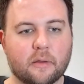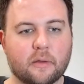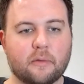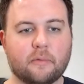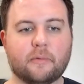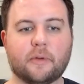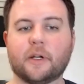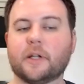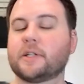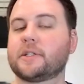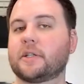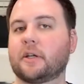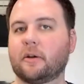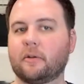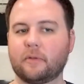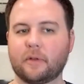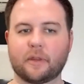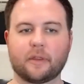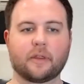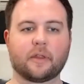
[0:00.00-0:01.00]
we're going to
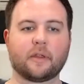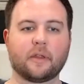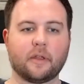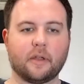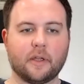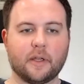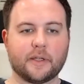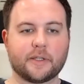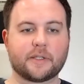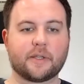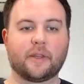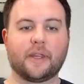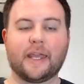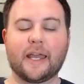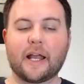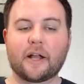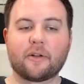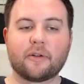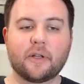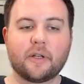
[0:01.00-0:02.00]
start with, so the
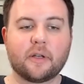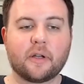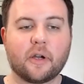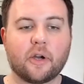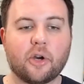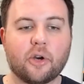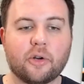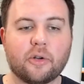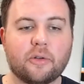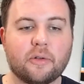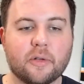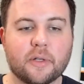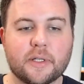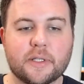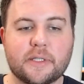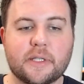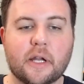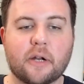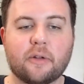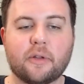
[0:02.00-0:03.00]
Eklund, Hertl,
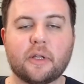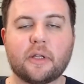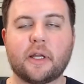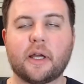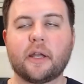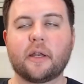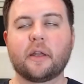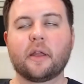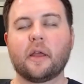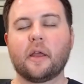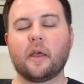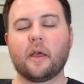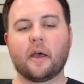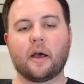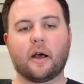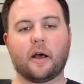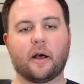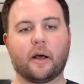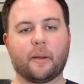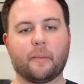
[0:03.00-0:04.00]
Zetterlund
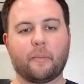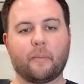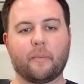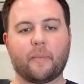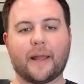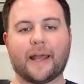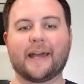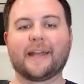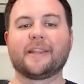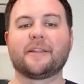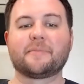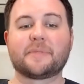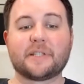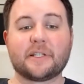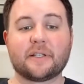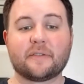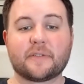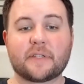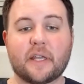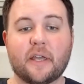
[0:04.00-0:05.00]
line had
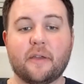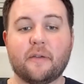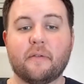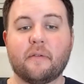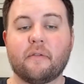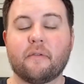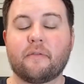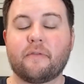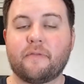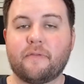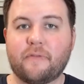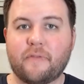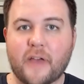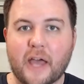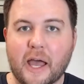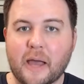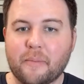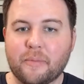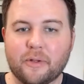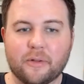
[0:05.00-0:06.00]
themselves a
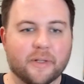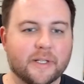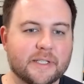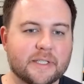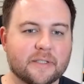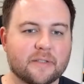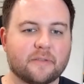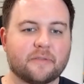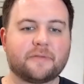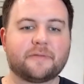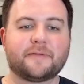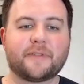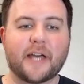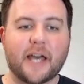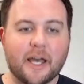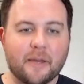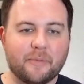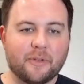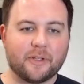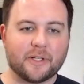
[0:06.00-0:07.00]
fabulous,
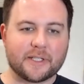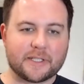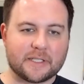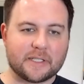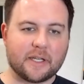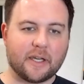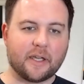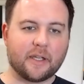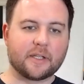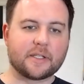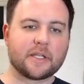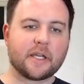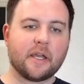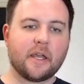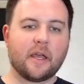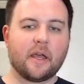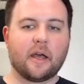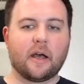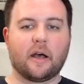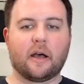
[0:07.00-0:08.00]
fabulous night.
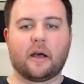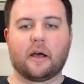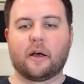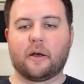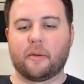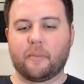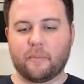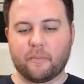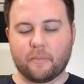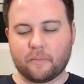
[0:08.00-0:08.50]
I